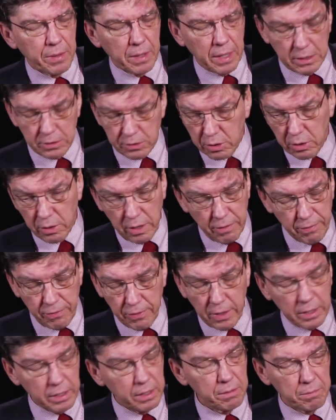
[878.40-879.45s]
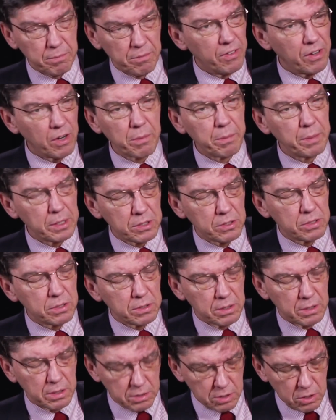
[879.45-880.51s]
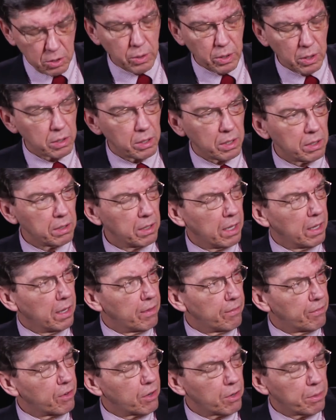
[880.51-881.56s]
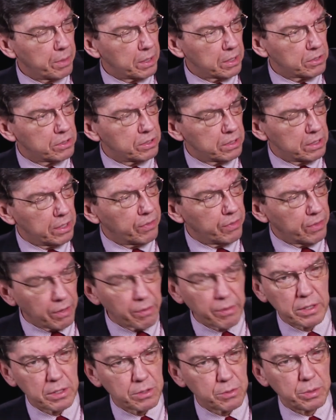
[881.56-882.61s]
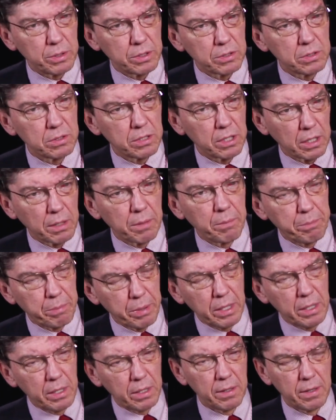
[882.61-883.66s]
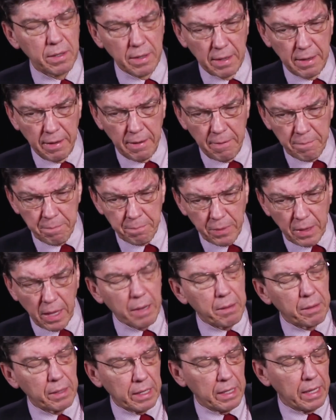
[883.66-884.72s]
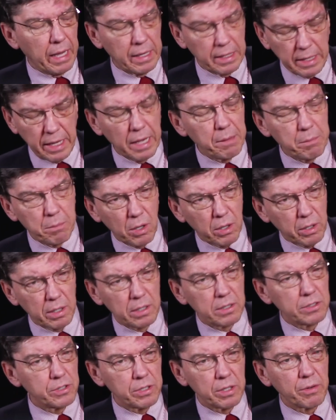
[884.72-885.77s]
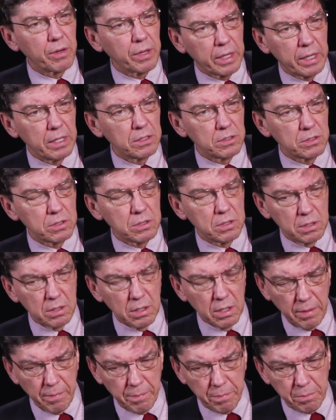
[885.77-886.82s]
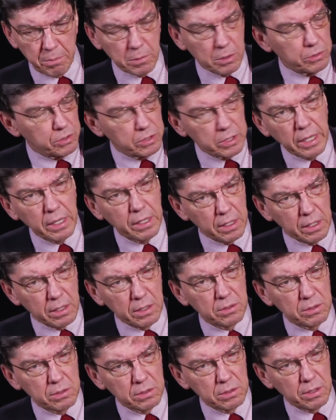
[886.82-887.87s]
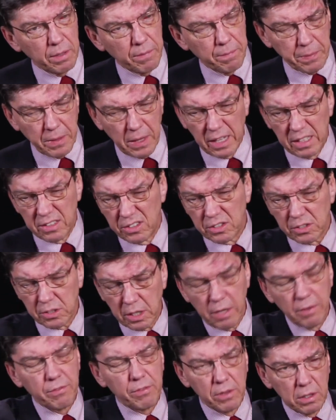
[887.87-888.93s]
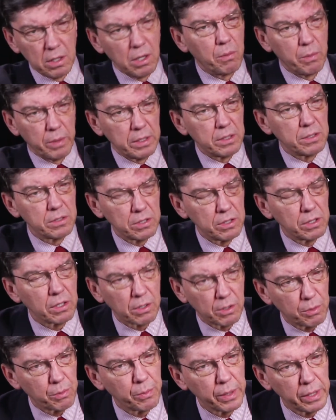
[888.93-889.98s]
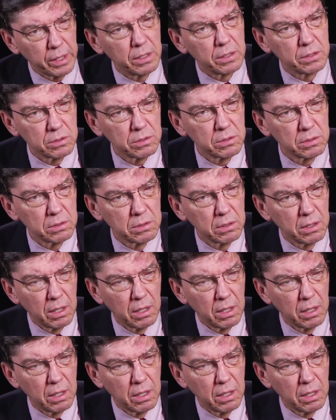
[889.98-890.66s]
And so they find it very much, Toyota, very much in their interest to compete and gain market share against Mercedes and just give the low end to the Koreans.